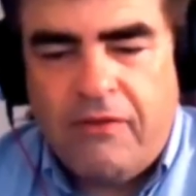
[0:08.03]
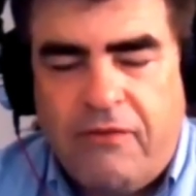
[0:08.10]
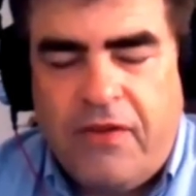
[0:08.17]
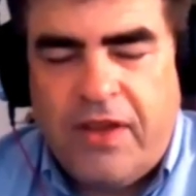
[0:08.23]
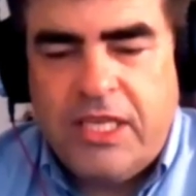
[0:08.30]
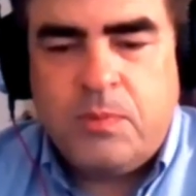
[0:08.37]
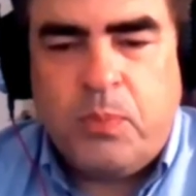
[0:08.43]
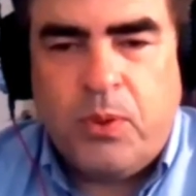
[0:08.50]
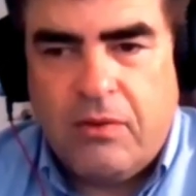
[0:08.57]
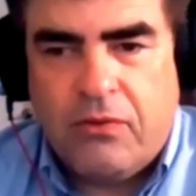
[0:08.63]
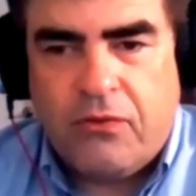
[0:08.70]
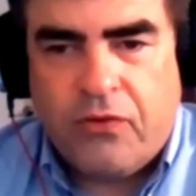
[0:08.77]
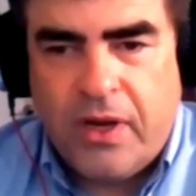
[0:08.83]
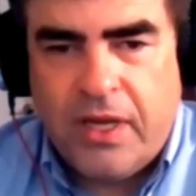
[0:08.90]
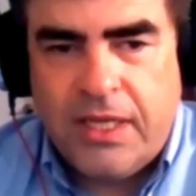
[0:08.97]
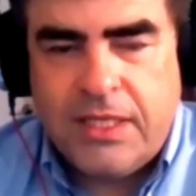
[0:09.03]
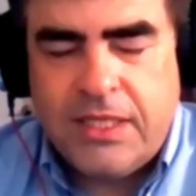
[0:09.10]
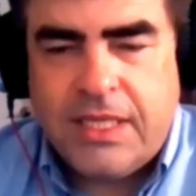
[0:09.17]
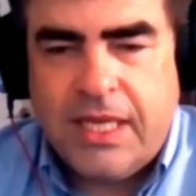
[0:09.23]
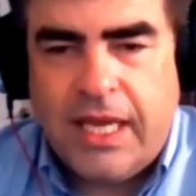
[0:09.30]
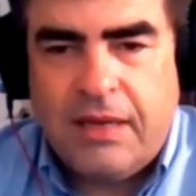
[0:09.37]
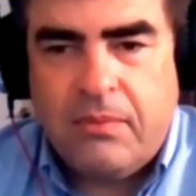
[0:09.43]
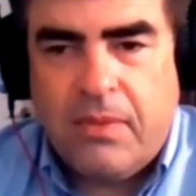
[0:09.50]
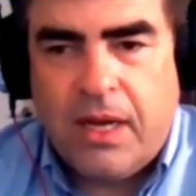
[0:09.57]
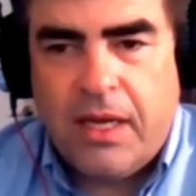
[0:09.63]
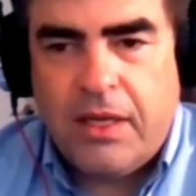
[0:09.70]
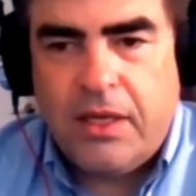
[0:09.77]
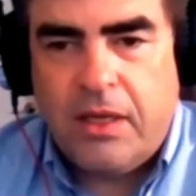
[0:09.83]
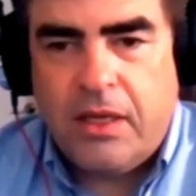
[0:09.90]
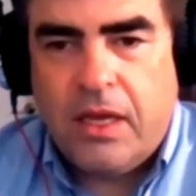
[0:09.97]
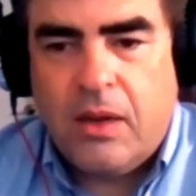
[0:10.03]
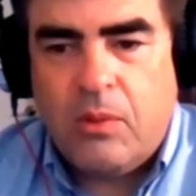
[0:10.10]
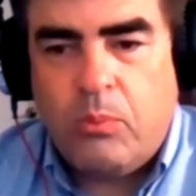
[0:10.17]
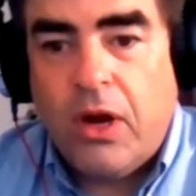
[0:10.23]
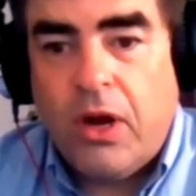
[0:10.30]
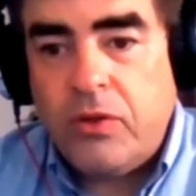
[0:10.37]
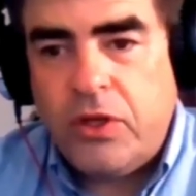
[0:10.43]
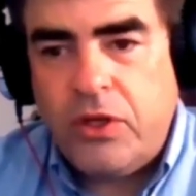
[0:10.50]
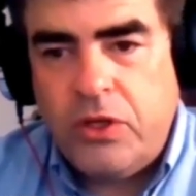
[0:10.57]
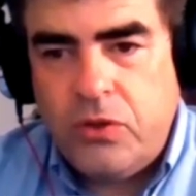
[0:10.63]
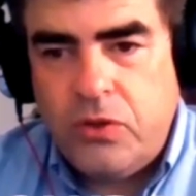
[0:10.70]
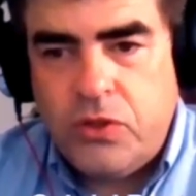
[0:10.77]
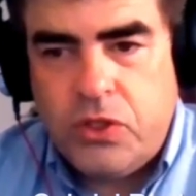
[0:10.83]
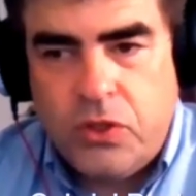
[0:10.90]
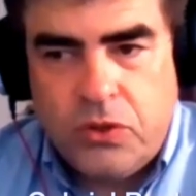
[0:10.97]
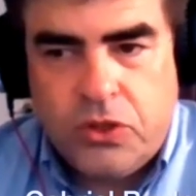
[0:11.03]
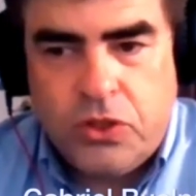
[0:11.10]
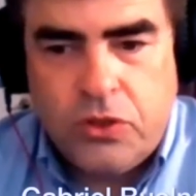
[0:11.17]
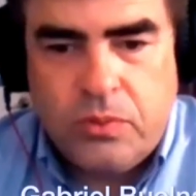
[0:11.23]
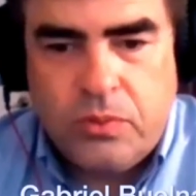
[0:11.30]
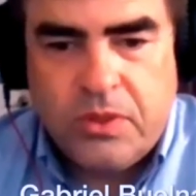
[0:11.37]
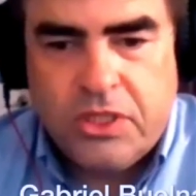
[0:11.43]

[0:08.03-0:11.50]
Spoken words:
Facebook friends and my Buelna News YouTube